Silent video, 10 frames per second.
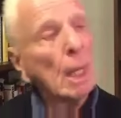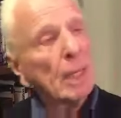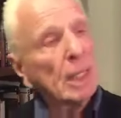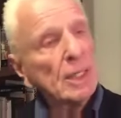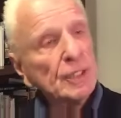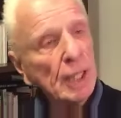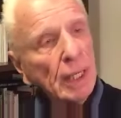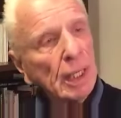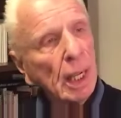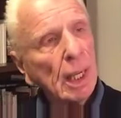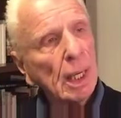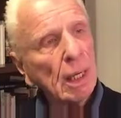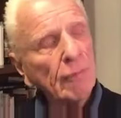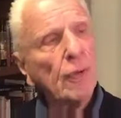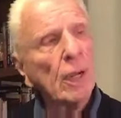But in the second
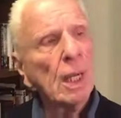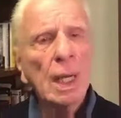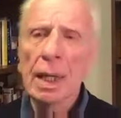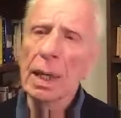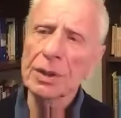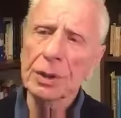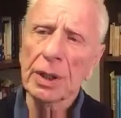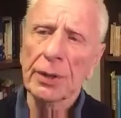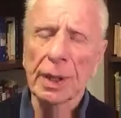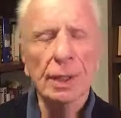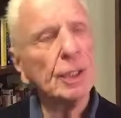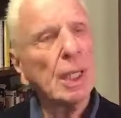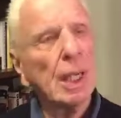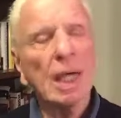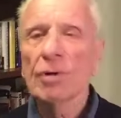half, he got serious
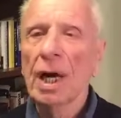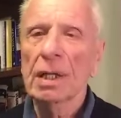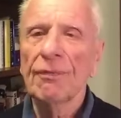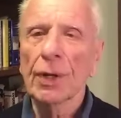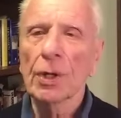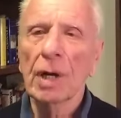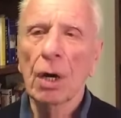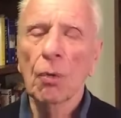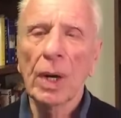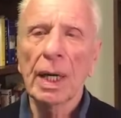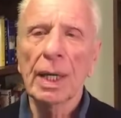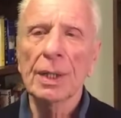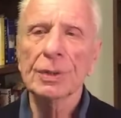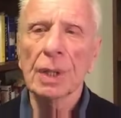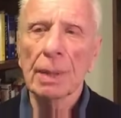and tried to figure out
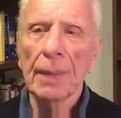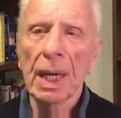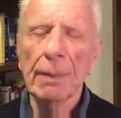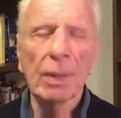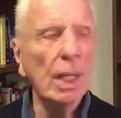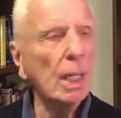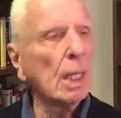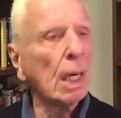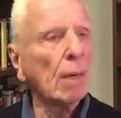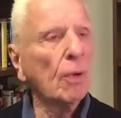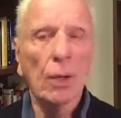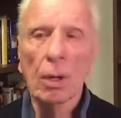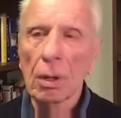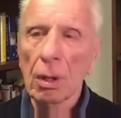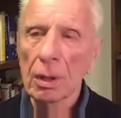ways that maybe with
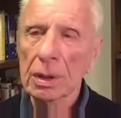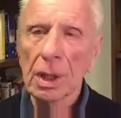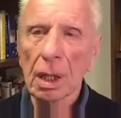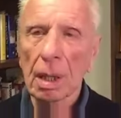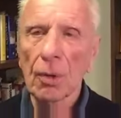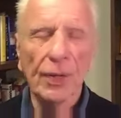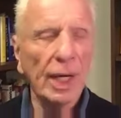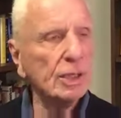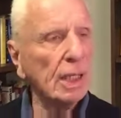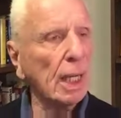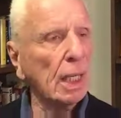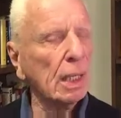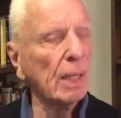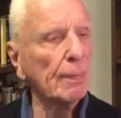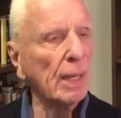all the terrible things that had
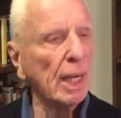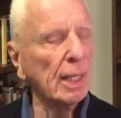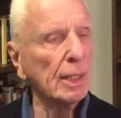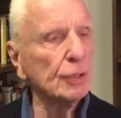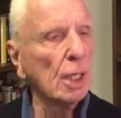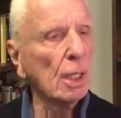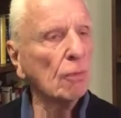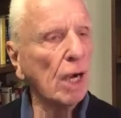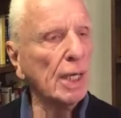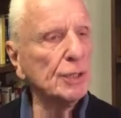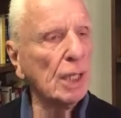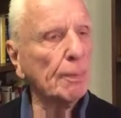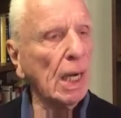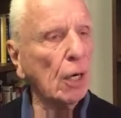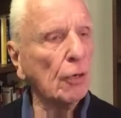to be managed, rising
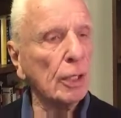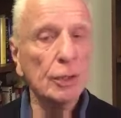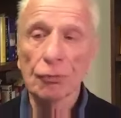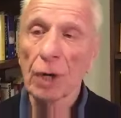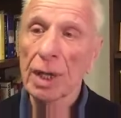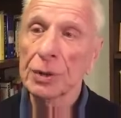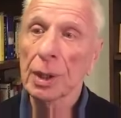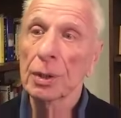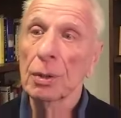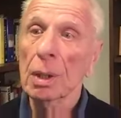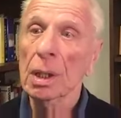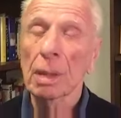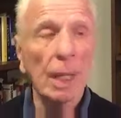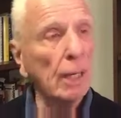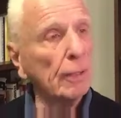powers, rising
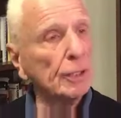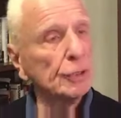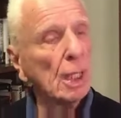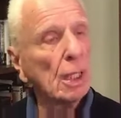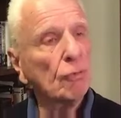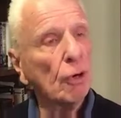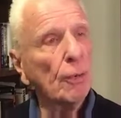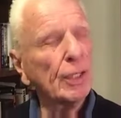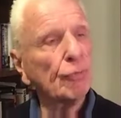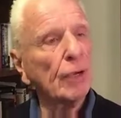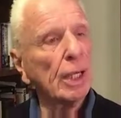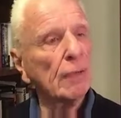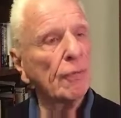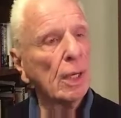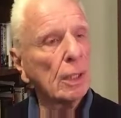nuclear powers, growing threat
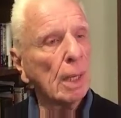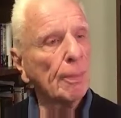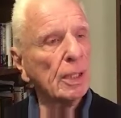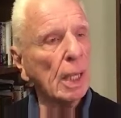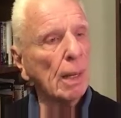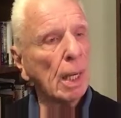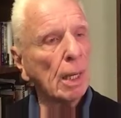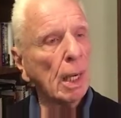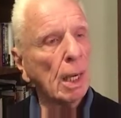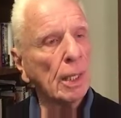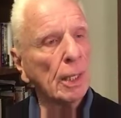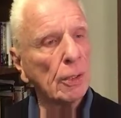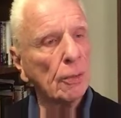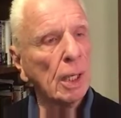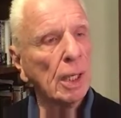of a
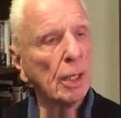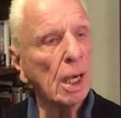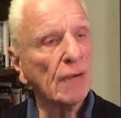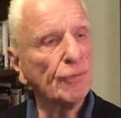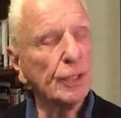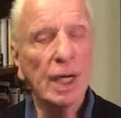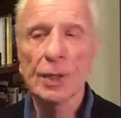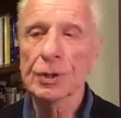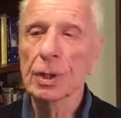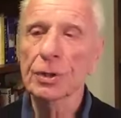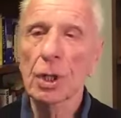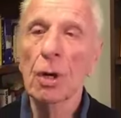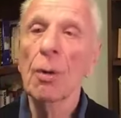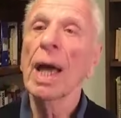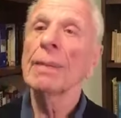nuclear confrontation or
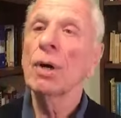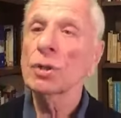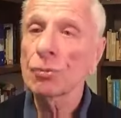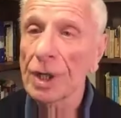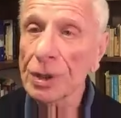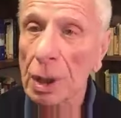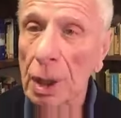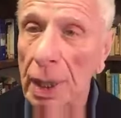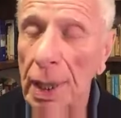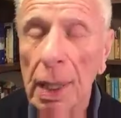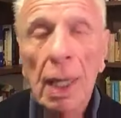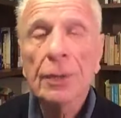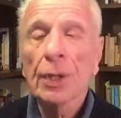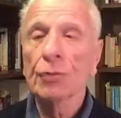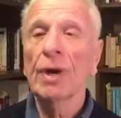so, and most recently,
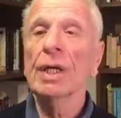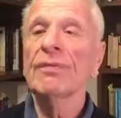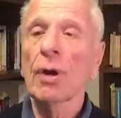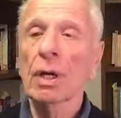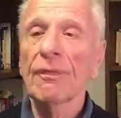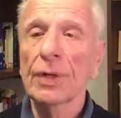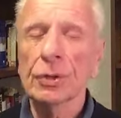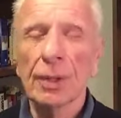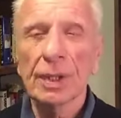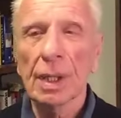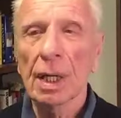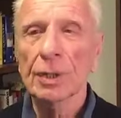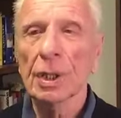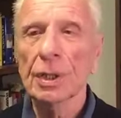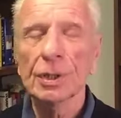the threat of artificial
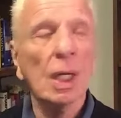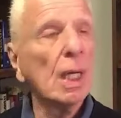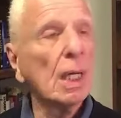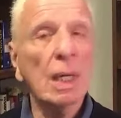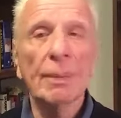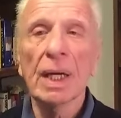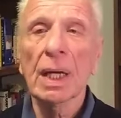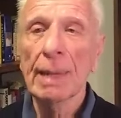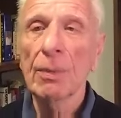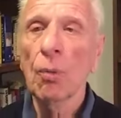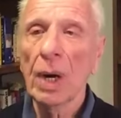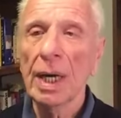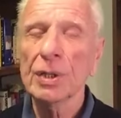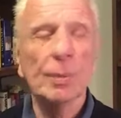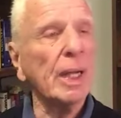intelligence, he became a
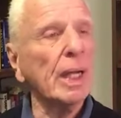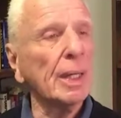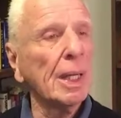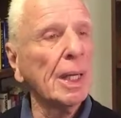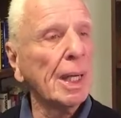wise man.